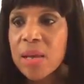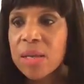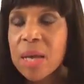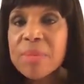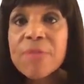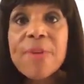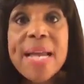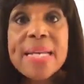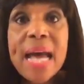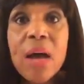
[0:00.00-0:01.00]
come to
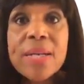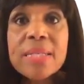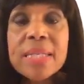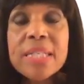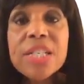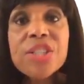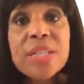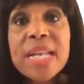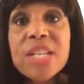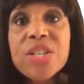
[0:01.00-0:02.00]
find out, is a
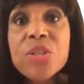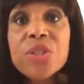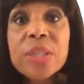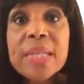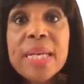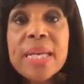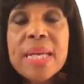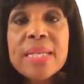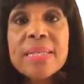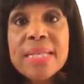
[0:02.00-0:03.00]
condition that's usually
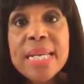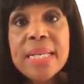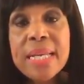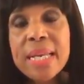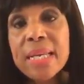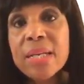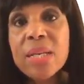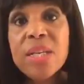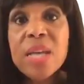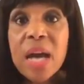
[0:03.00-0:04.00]
seen
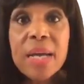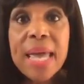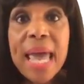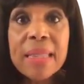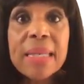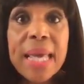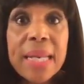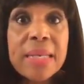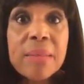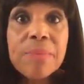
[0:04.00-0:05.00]
in young
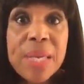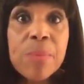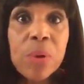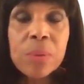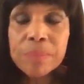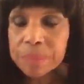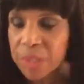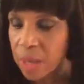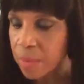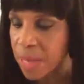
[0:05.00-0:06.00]
athletic people,
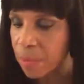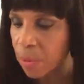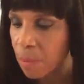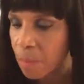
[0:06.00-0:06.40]
young people.